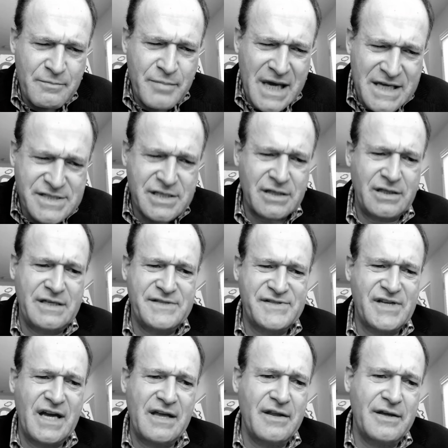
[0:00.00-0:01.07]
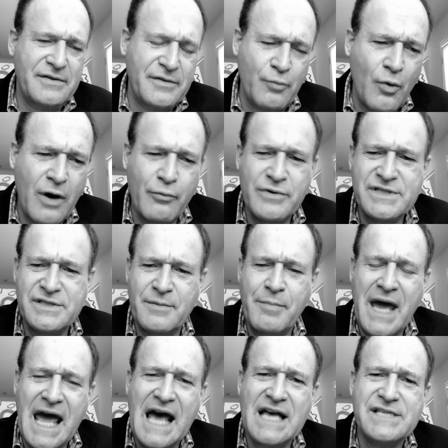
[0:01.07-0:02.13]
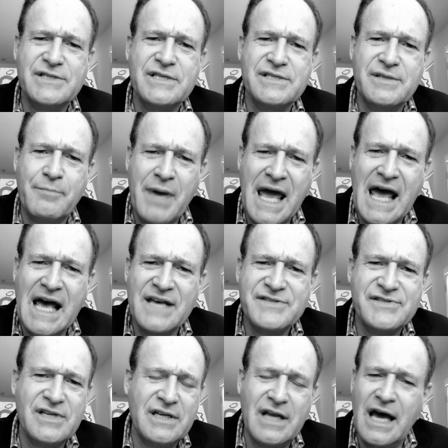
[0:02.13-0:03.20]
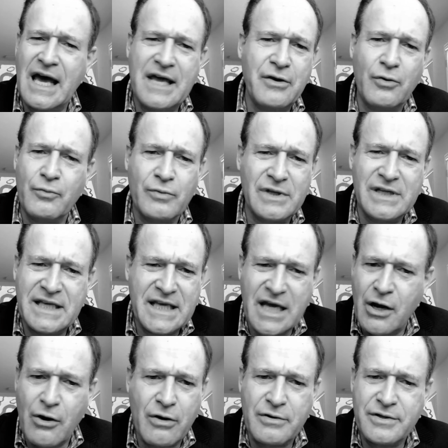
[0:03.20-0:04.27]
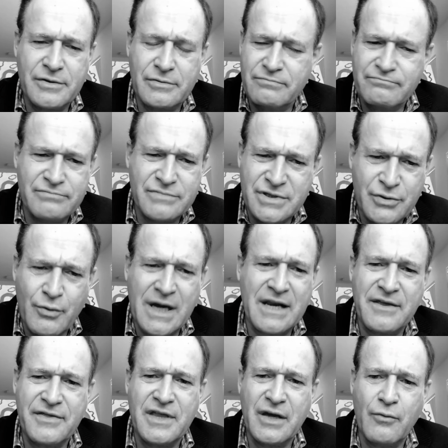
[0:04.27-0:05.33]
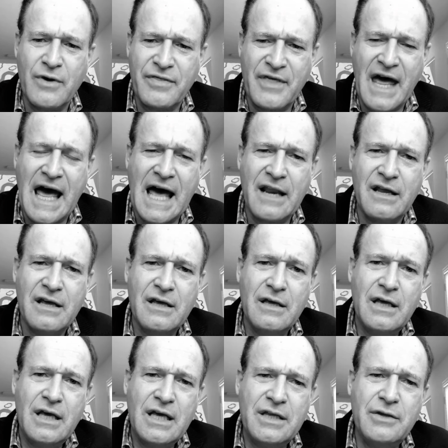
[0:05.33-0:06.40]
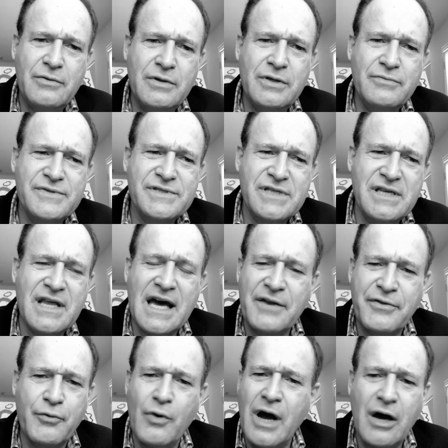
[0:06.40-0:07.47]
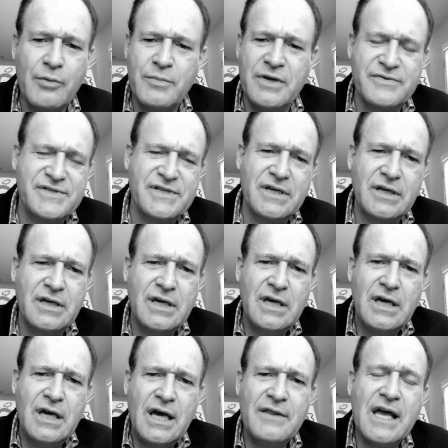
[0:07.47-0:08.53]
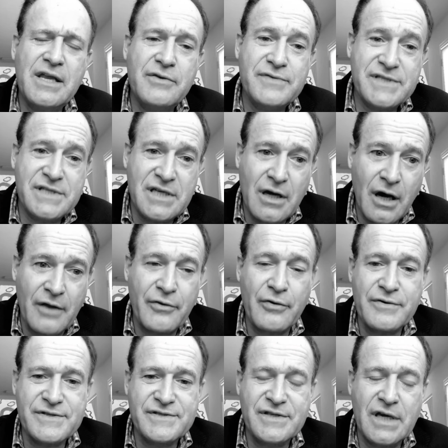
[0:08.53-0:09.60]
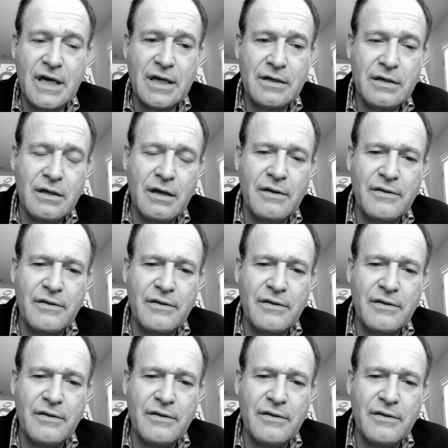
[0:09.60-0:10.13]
basically say that what was the past is the past, and I don't really care to do anything with that. And you see that throughout music. And then you see others that